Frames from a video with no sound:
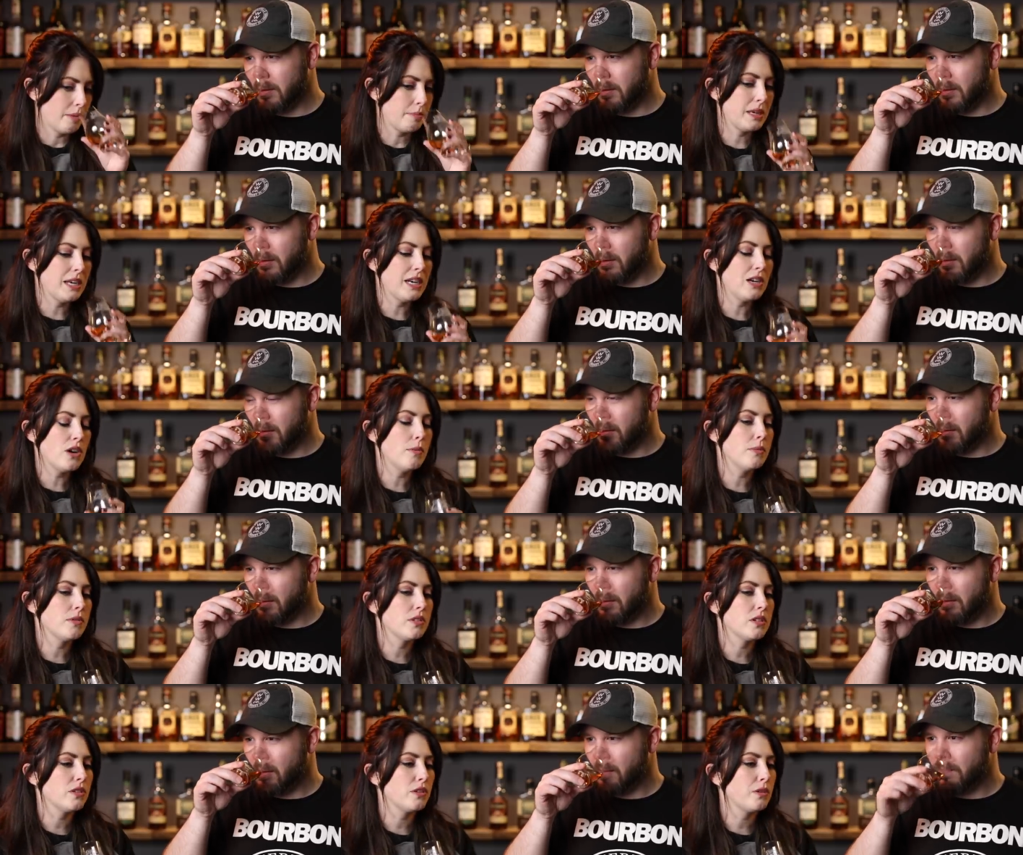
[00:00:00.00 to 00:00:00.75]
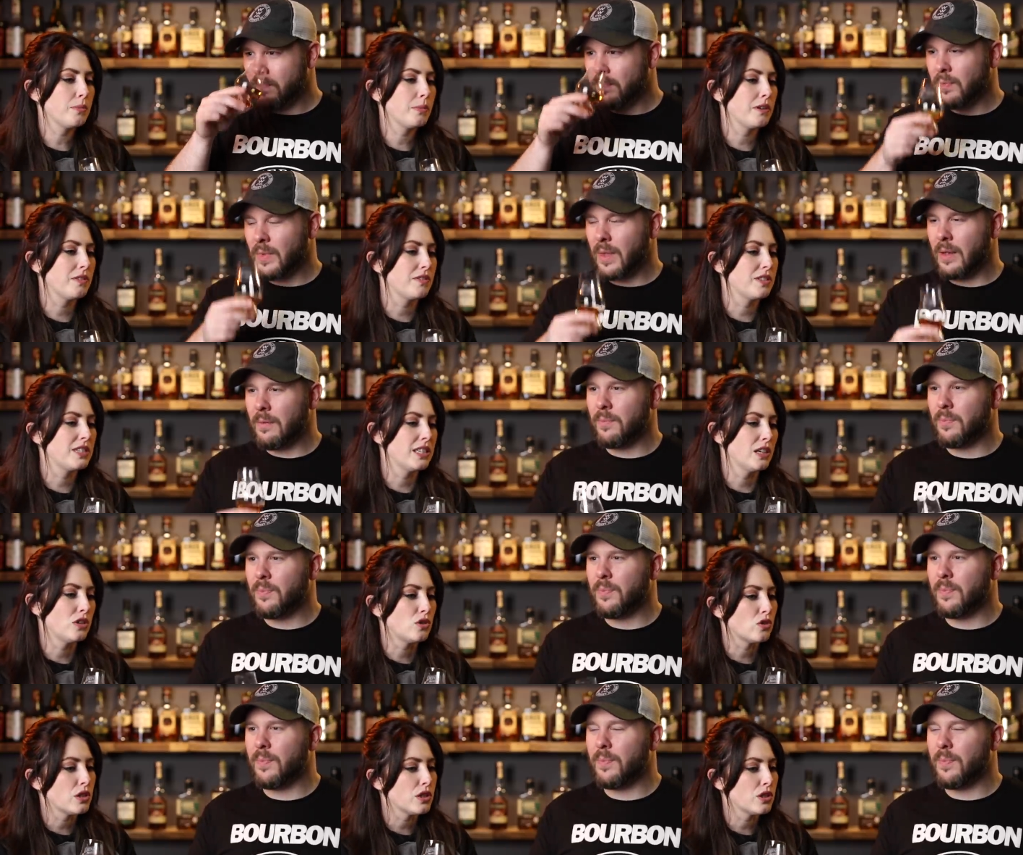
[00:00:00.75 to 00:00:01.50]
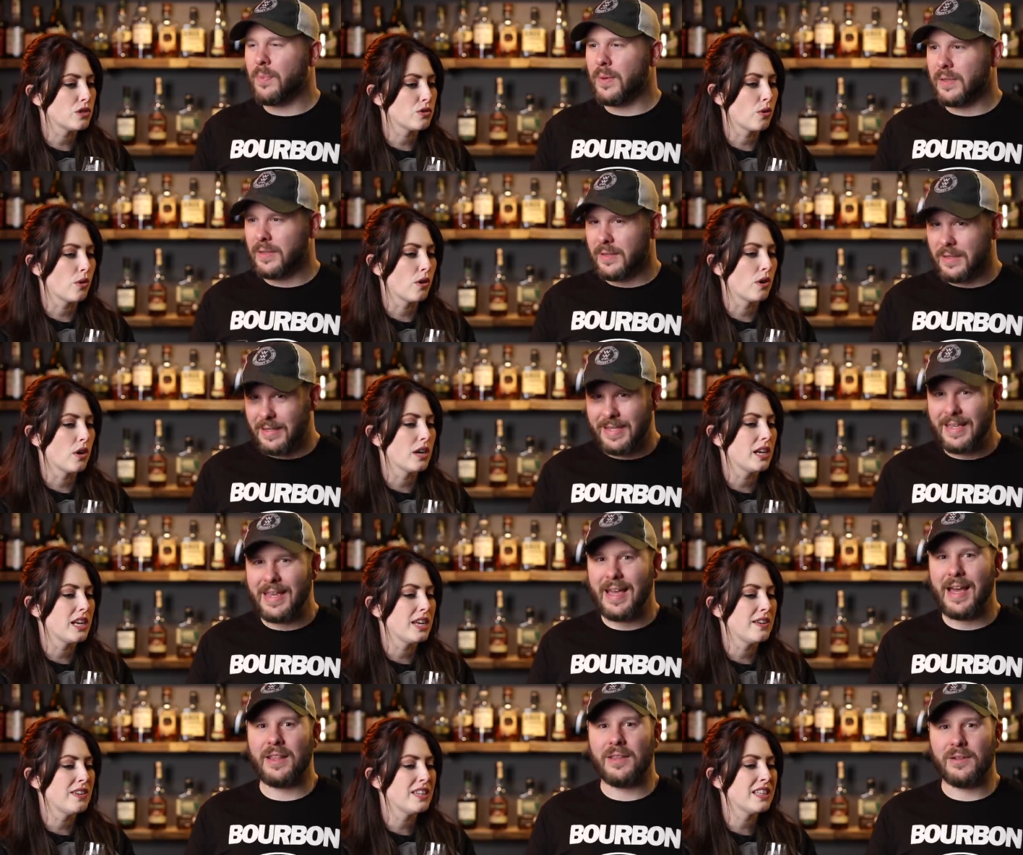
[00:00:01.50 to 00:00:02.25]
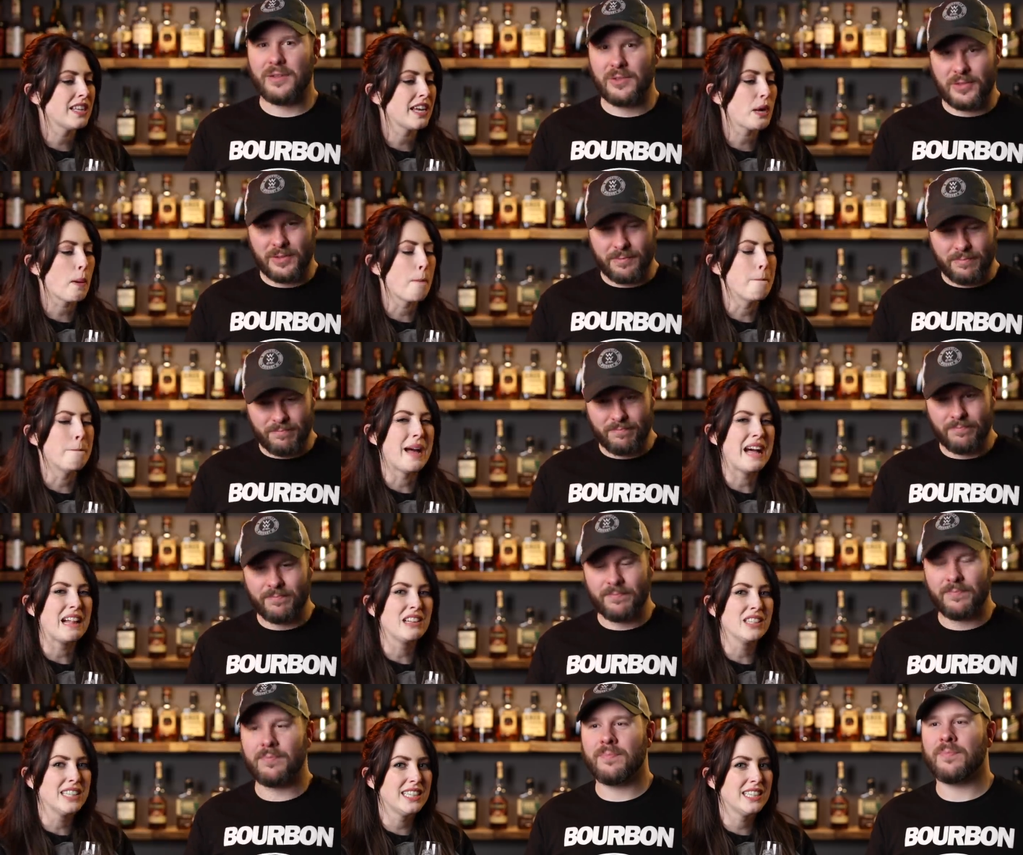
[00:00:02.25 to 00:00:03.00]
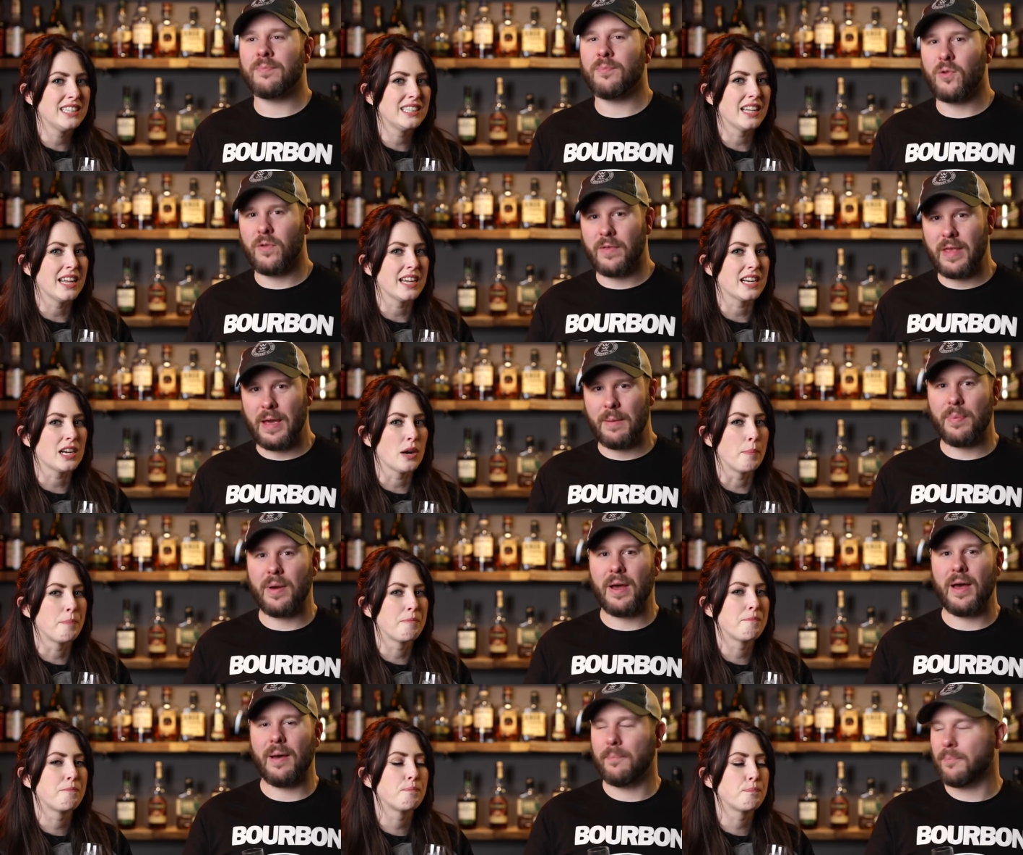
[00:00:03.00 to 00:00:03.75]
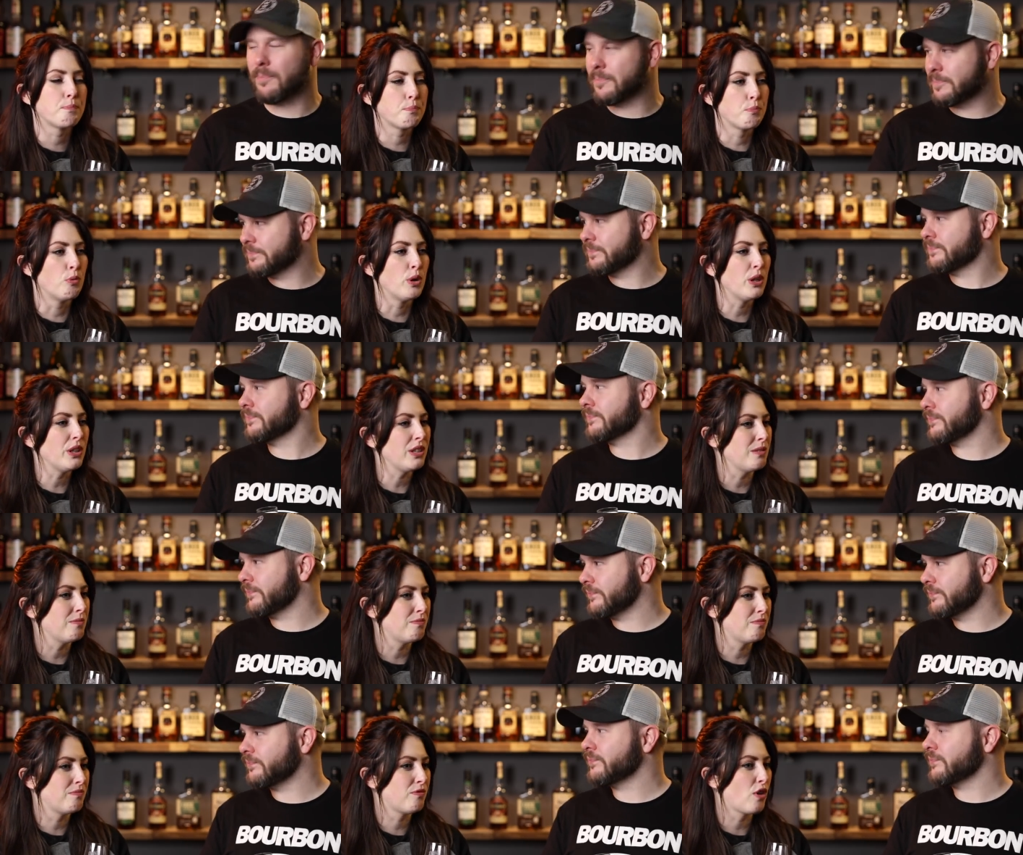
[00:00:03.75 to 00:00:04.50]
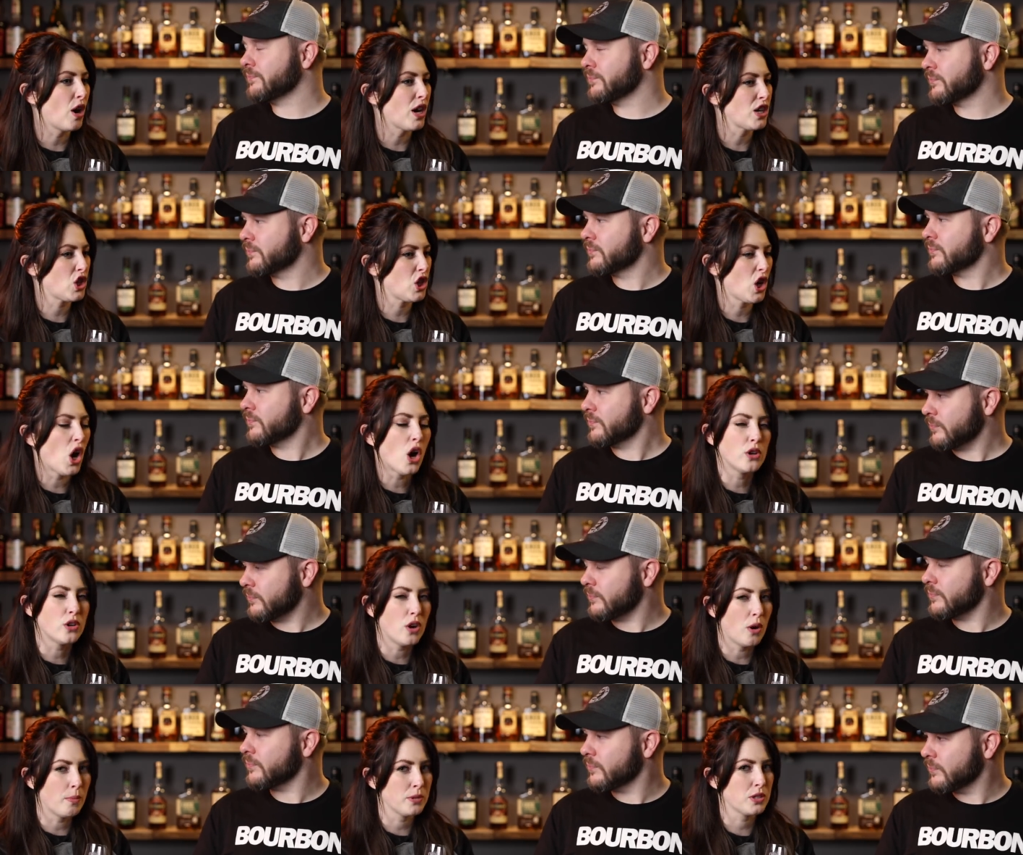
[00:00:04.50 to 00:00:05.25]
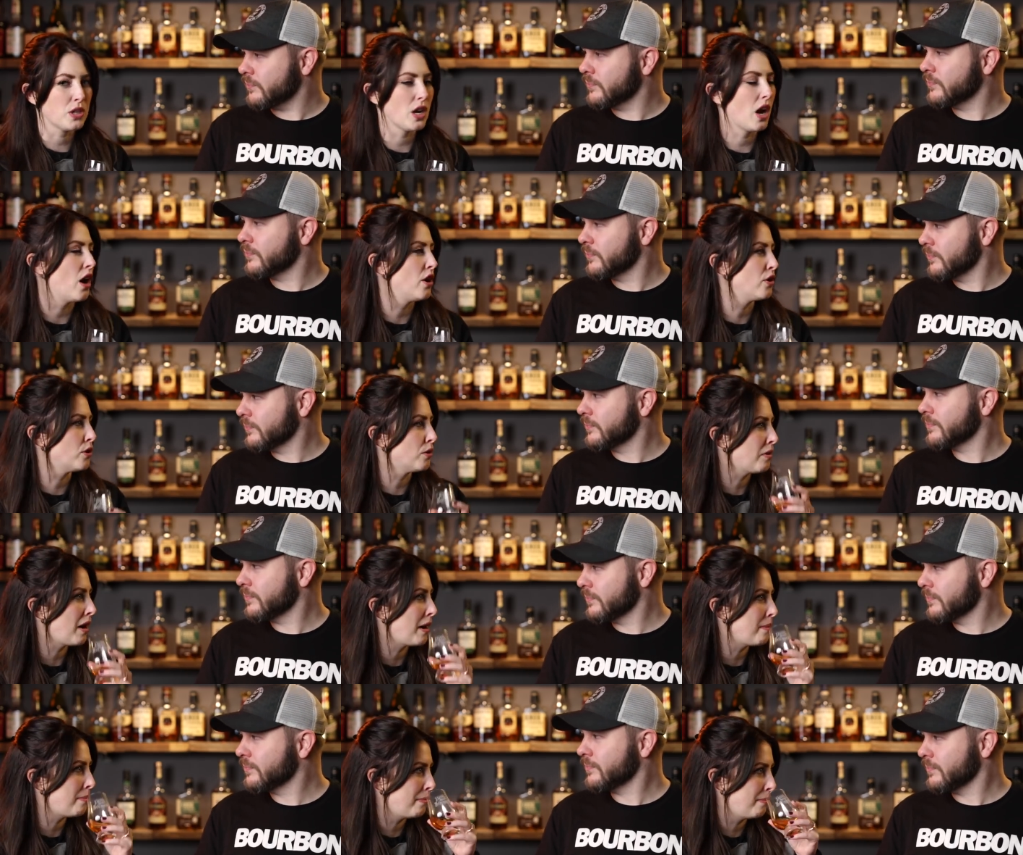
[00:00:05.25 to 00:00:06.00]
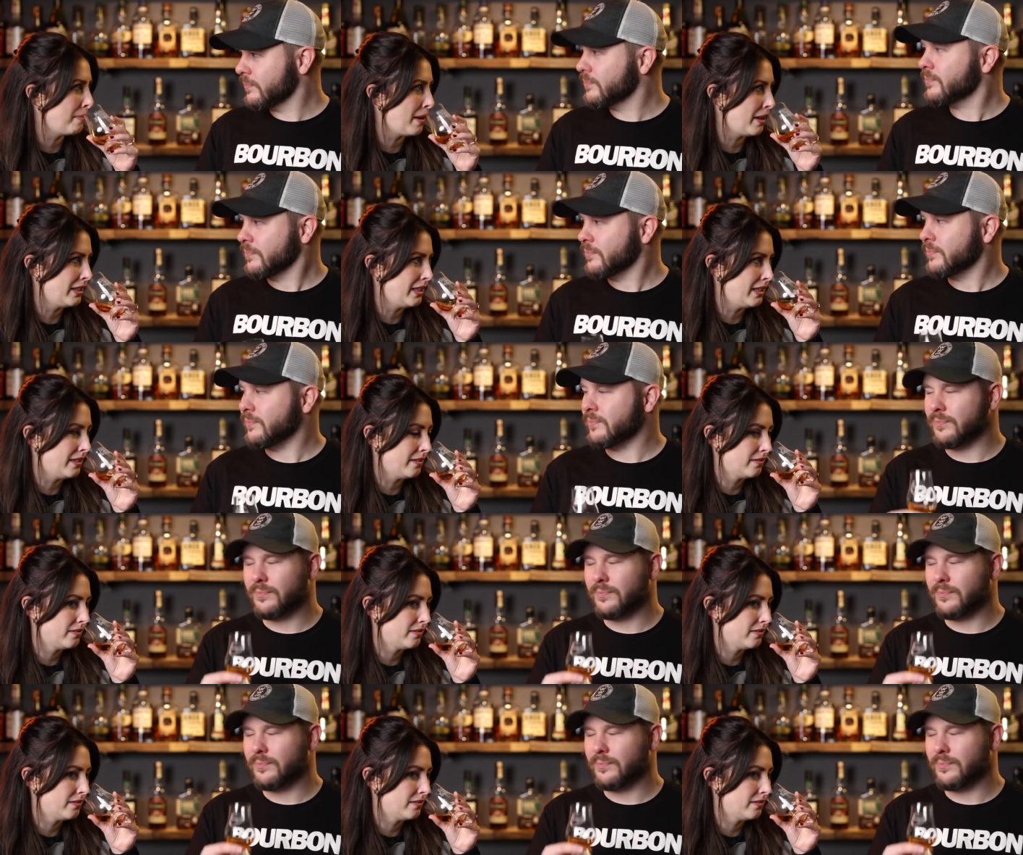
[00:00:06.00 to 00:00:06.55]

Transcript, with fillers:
Speaker 1: I'm getting almost a little bit of citrus but or yeah, even like melon, like a pop. really fresh, un, almost not underripe melon.